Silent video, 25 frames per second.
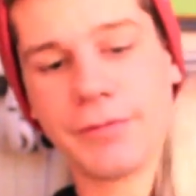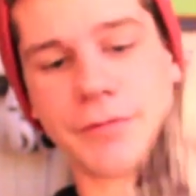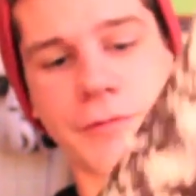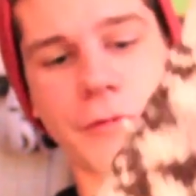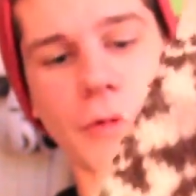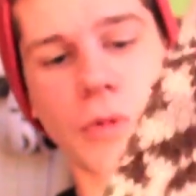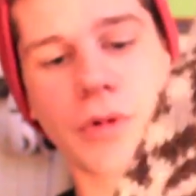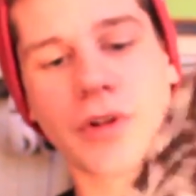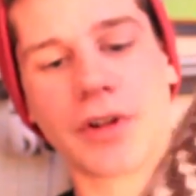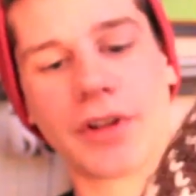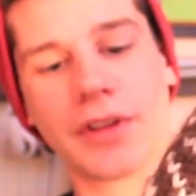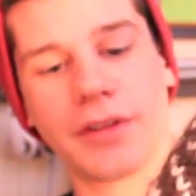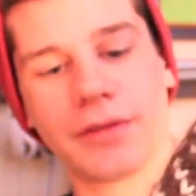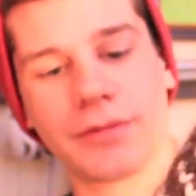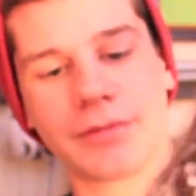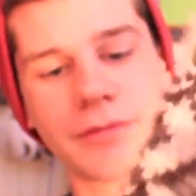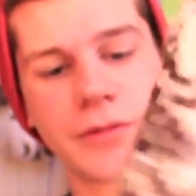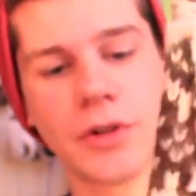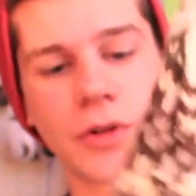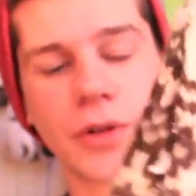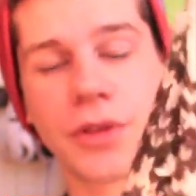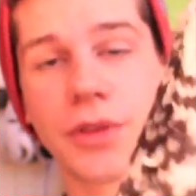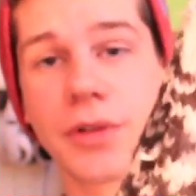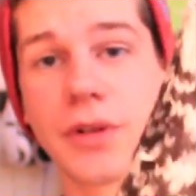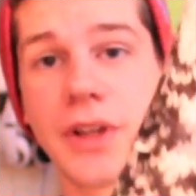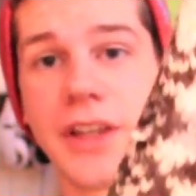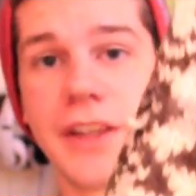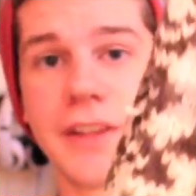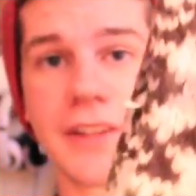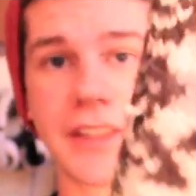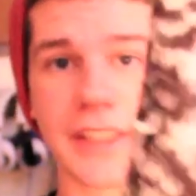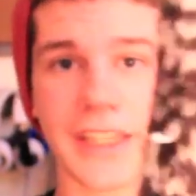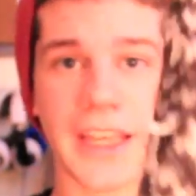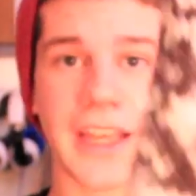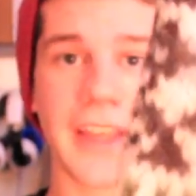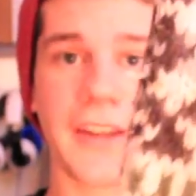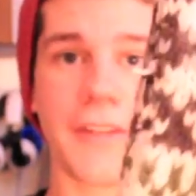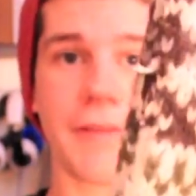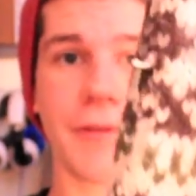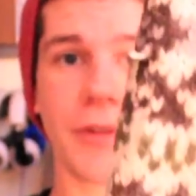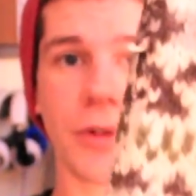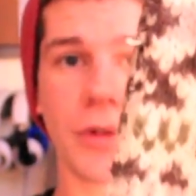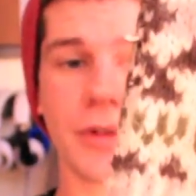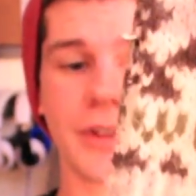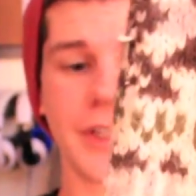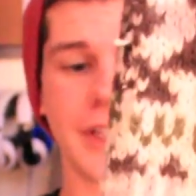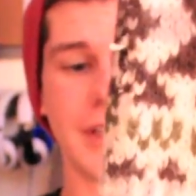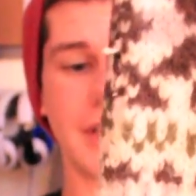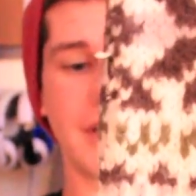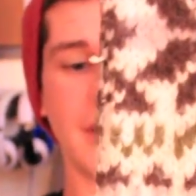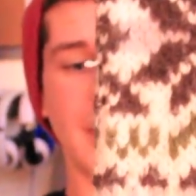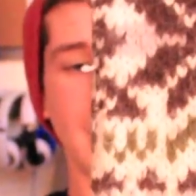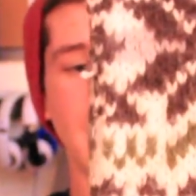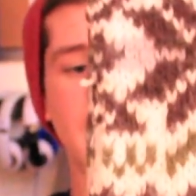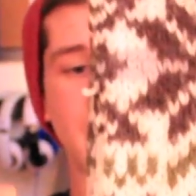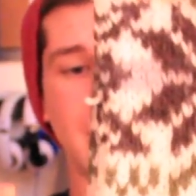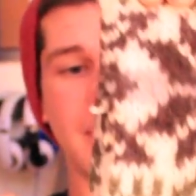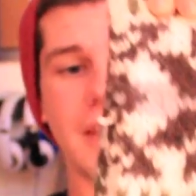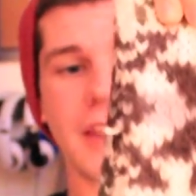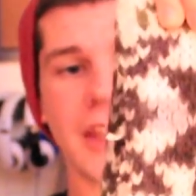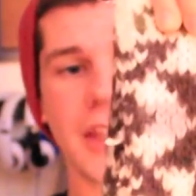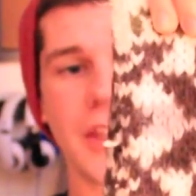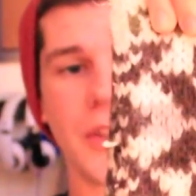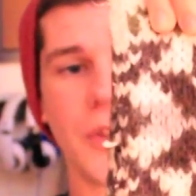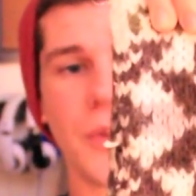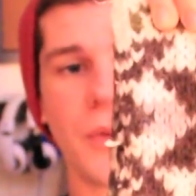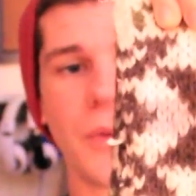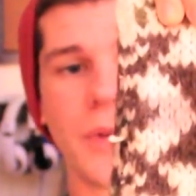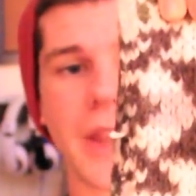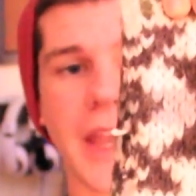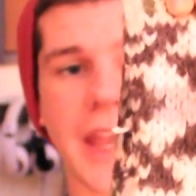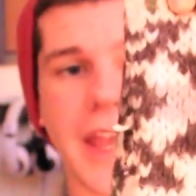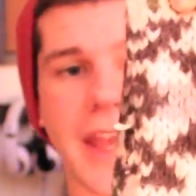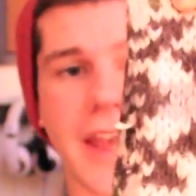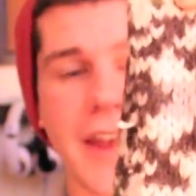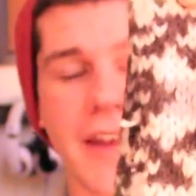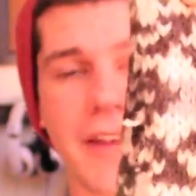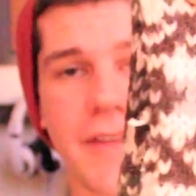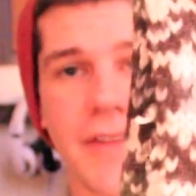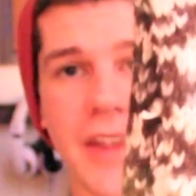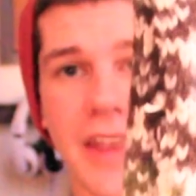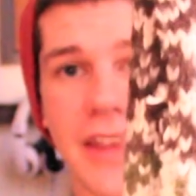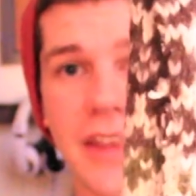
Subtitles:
4th or 3-sided folded that you have,